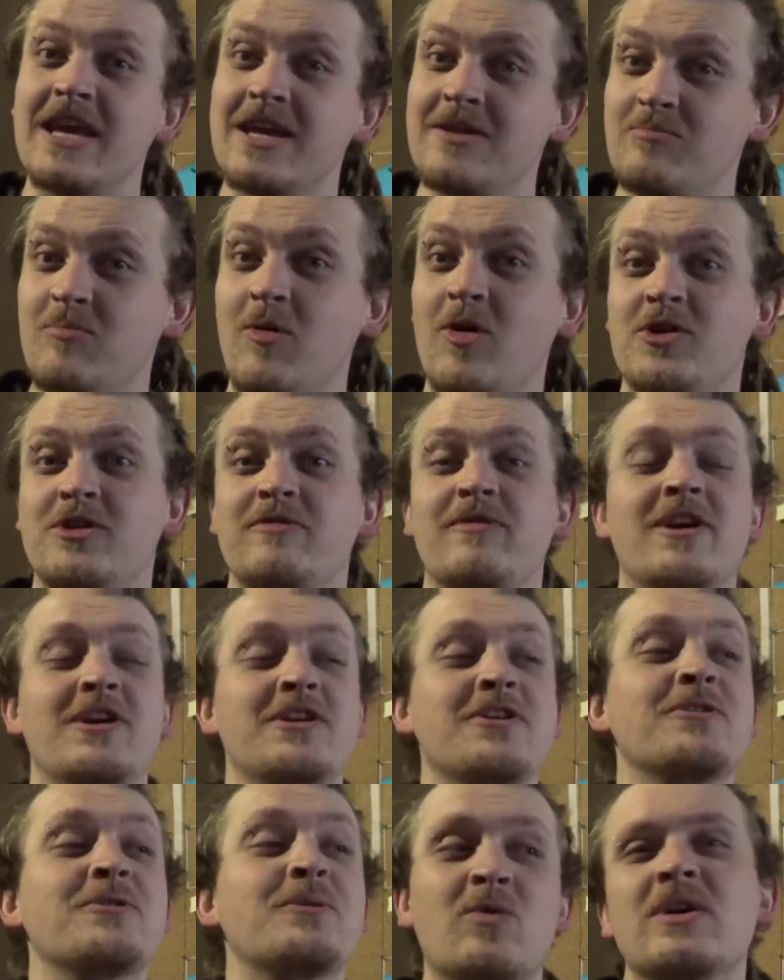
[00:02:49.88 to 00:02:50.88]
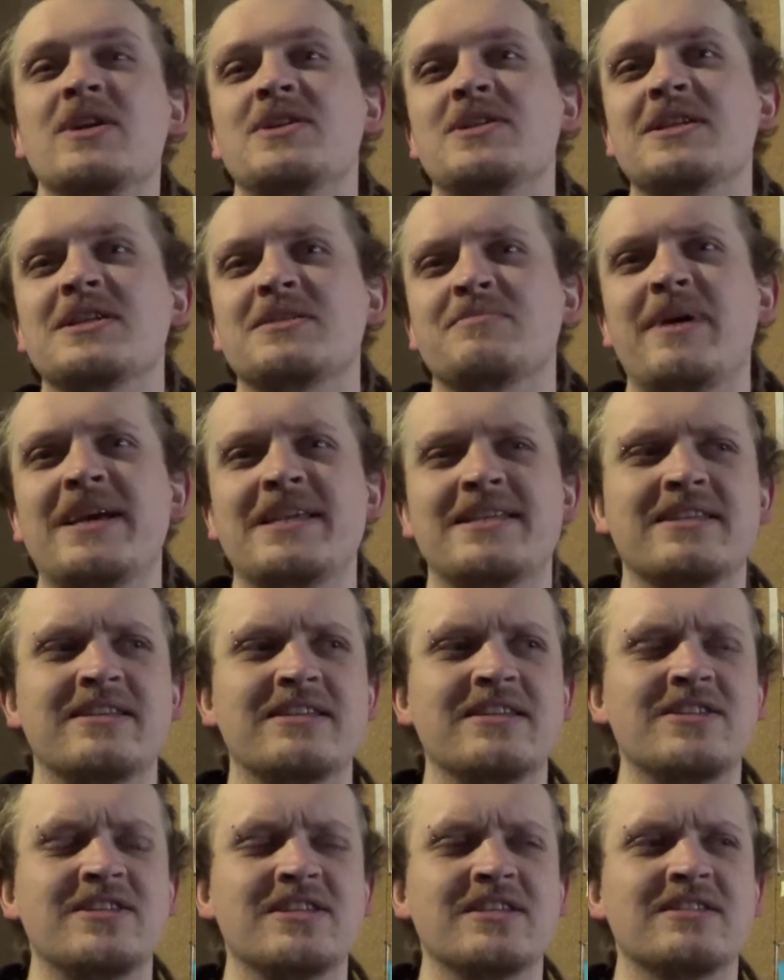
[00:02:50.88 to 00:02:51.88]
Get Motivated, which is
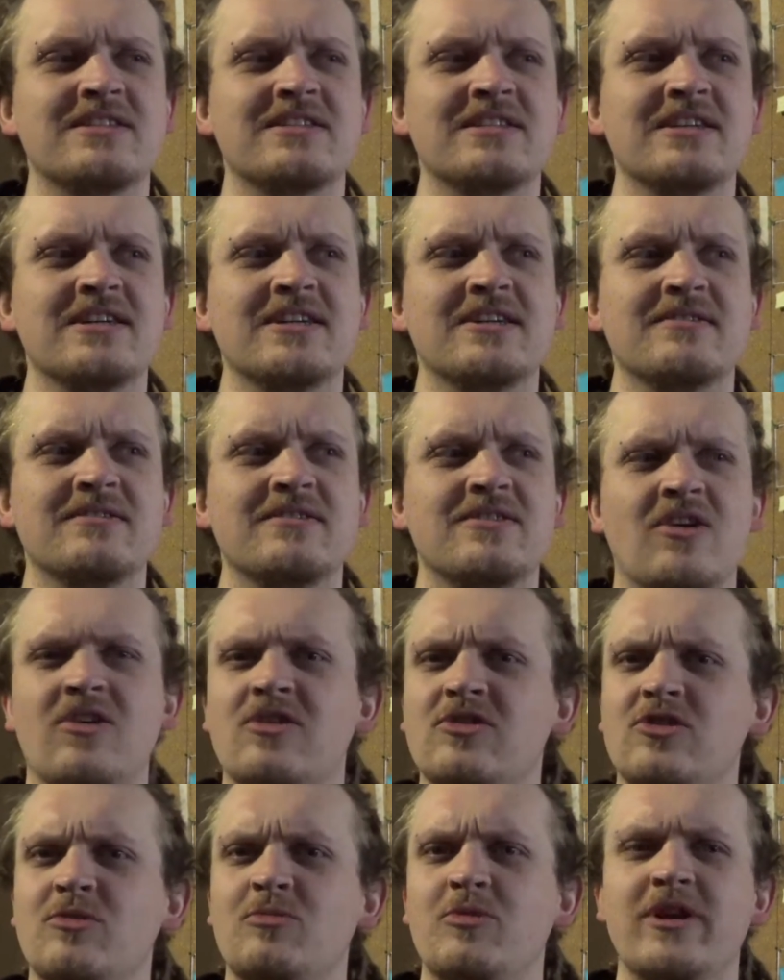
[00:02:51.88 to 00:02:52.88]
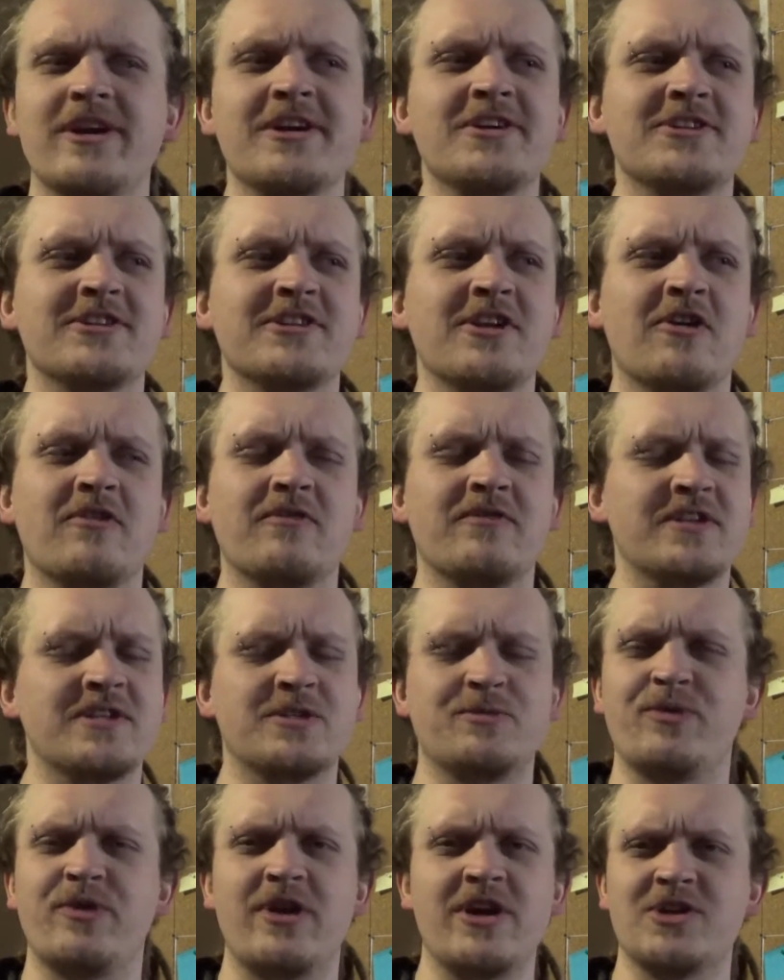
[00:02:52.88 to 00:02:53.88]
basically just a conglomeration of
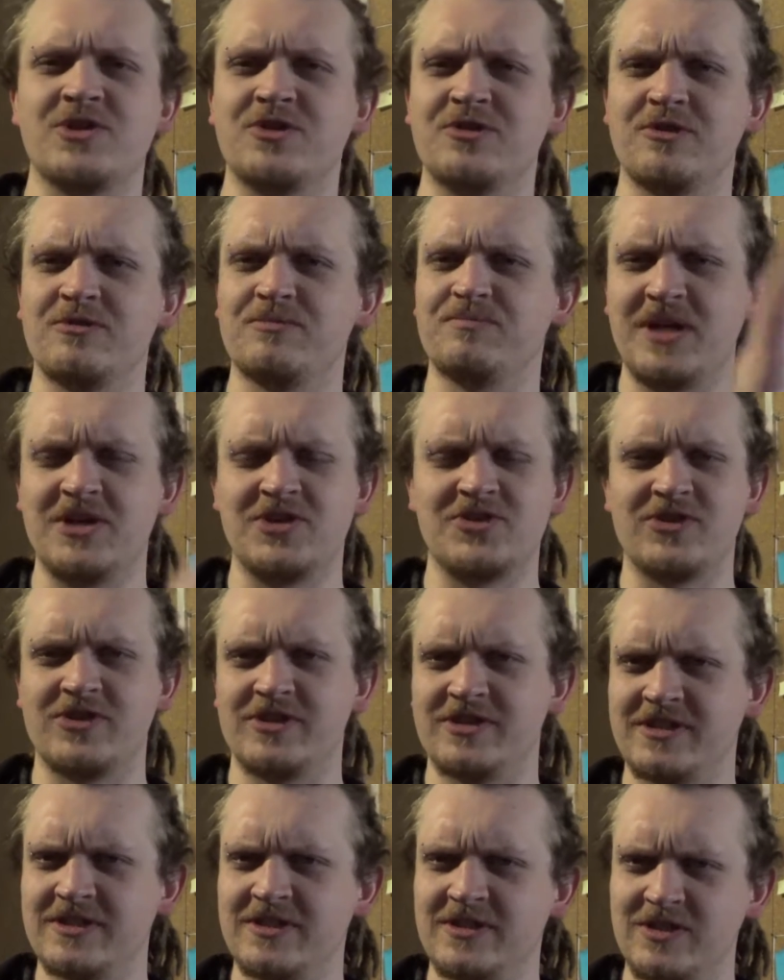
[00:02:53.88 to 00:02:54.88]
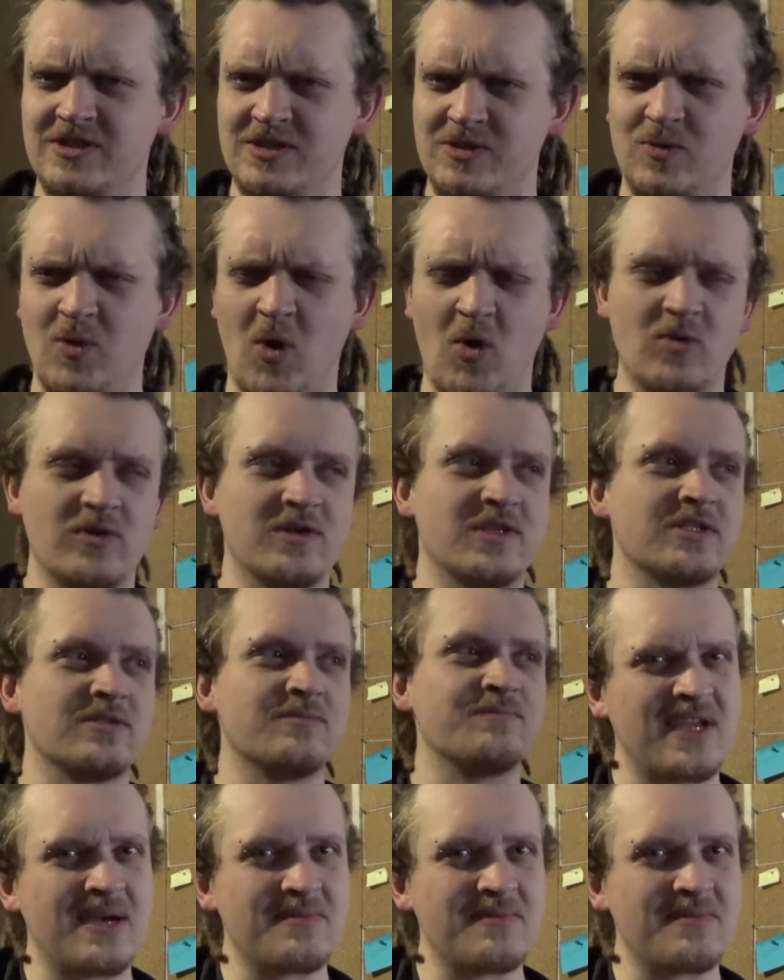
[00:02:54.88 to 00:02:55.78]
inspirational pictures and quotes.